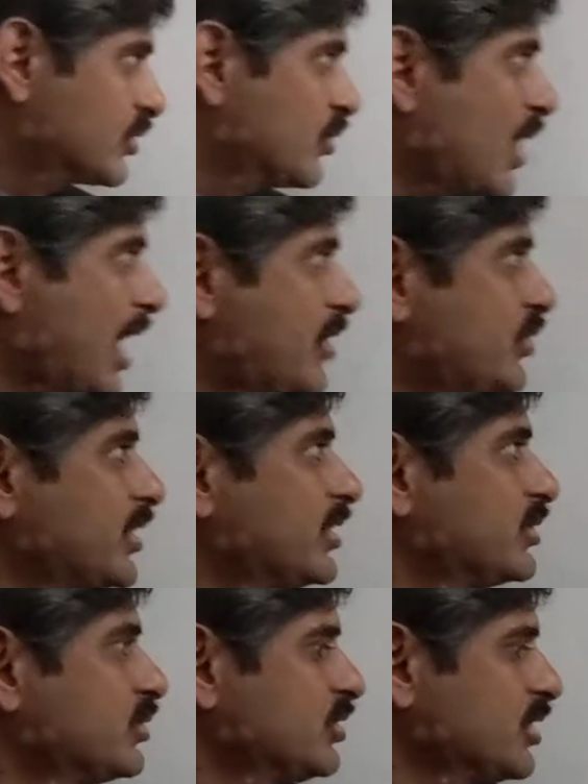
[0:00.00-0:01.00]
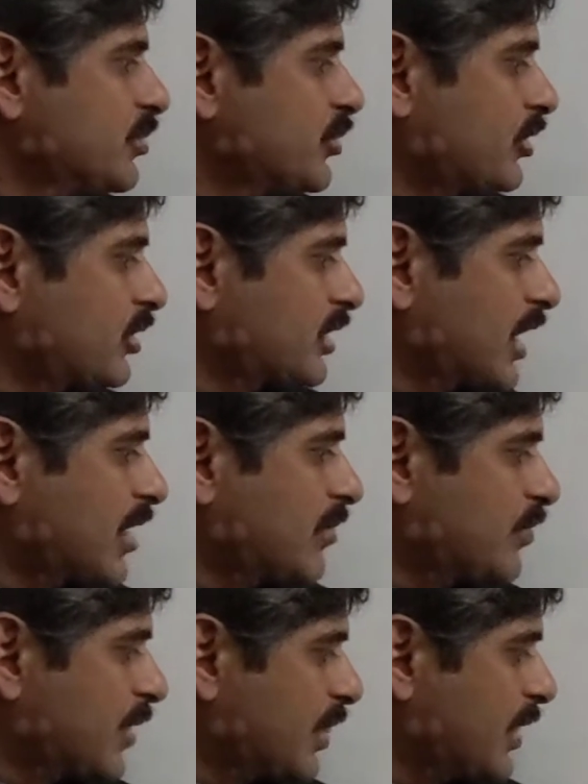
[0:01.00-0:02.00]
So why we do the
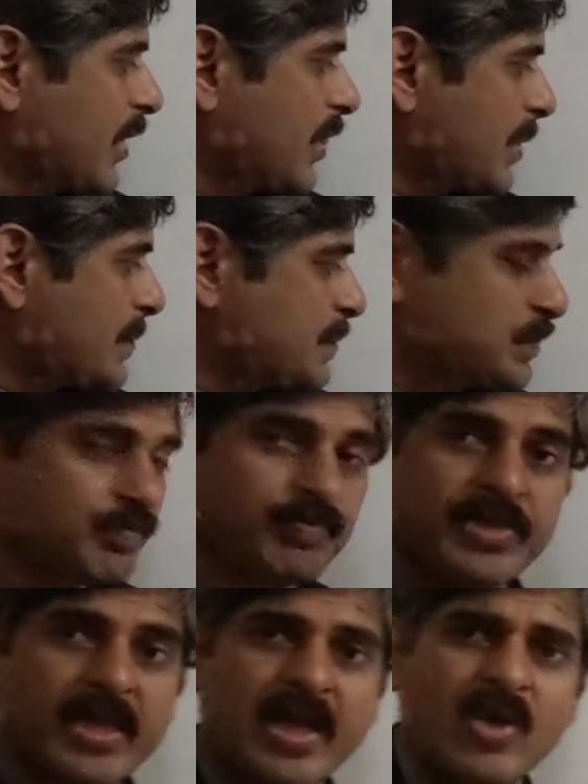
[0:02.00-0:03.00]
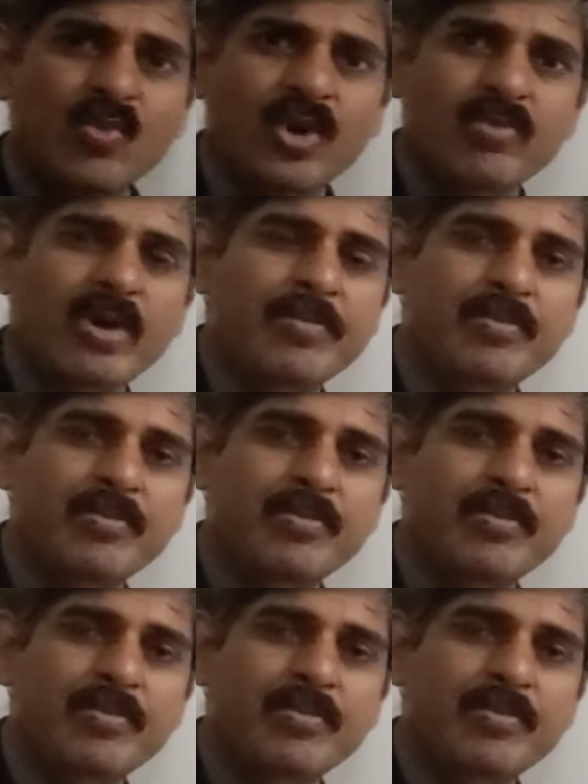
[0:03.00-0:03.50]
prototype, and what